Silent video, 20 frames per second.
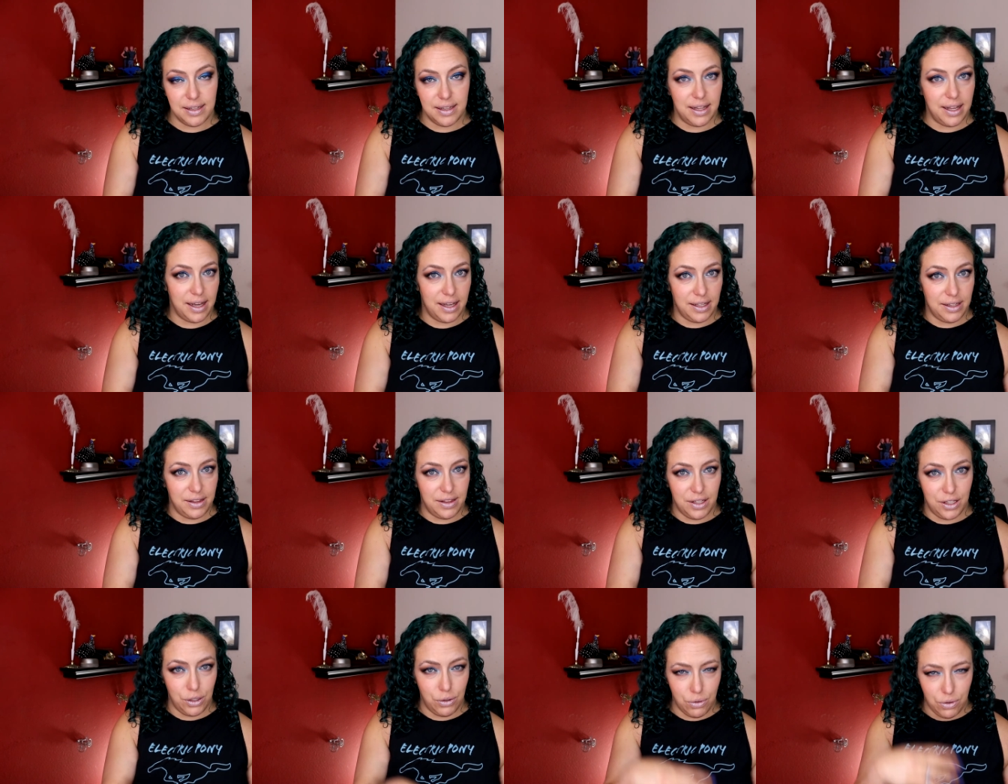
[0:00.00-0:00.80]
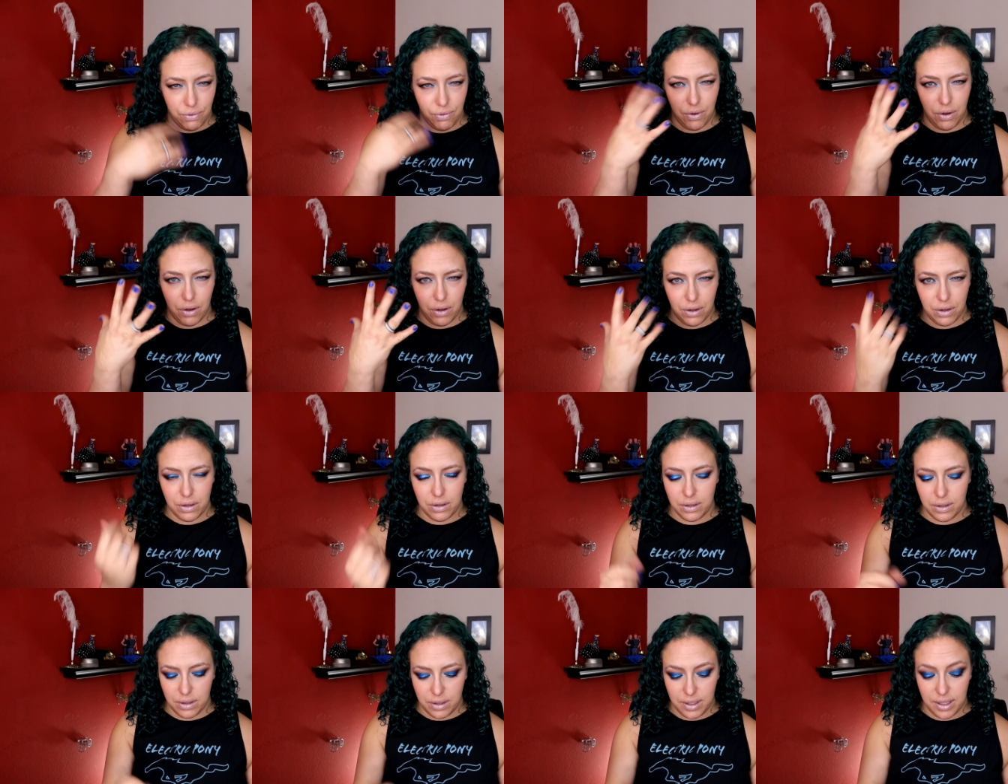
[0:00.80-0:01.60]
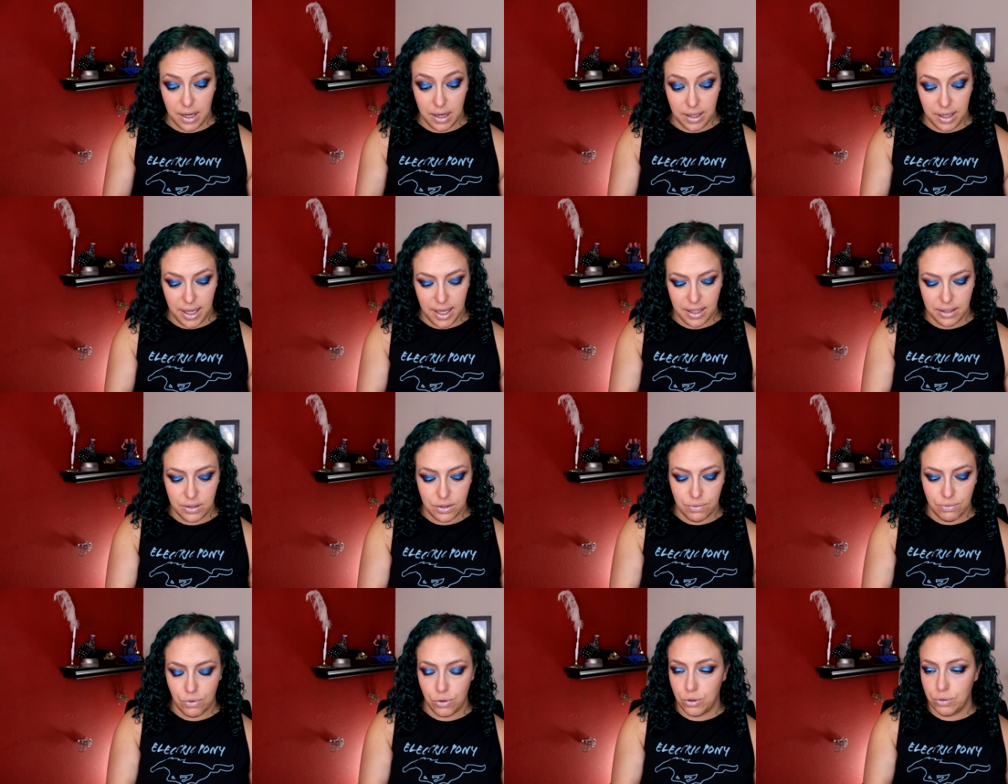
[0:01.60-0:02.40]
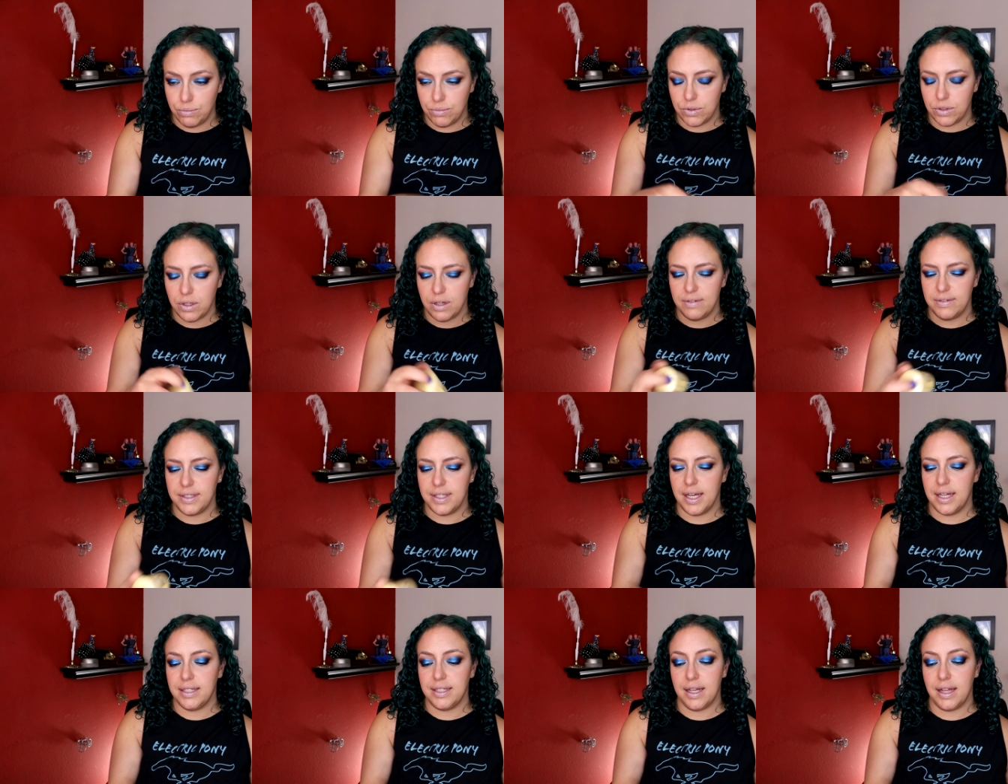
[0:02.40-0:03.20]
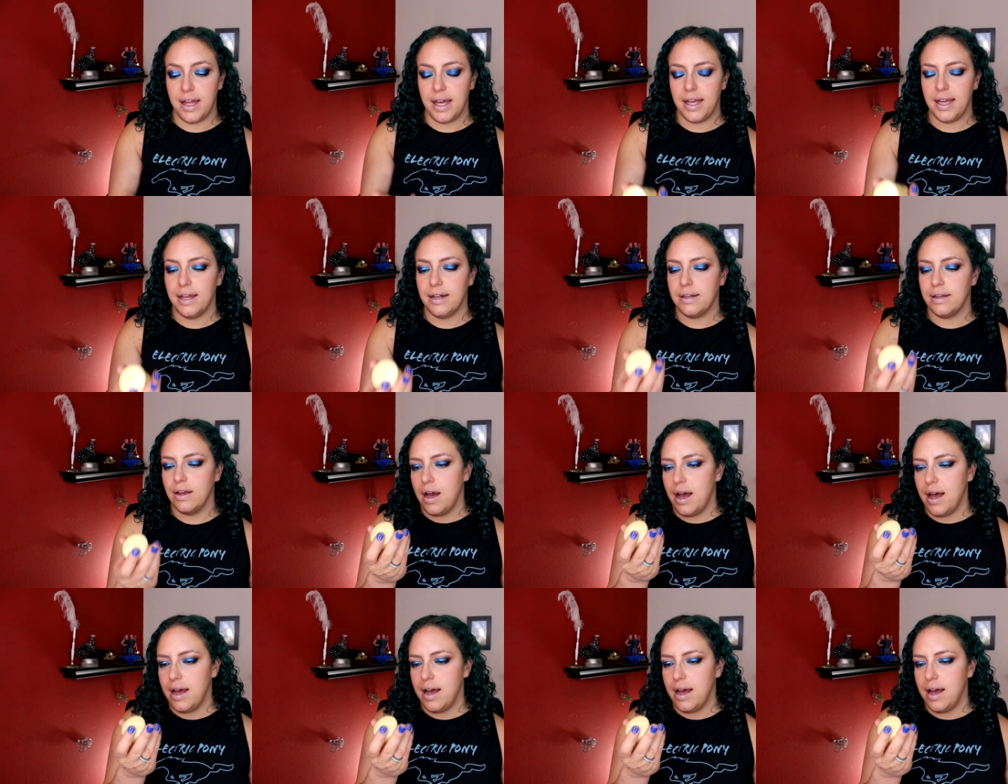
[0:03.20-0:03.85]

The youthful young kids room sort of scent, I like it.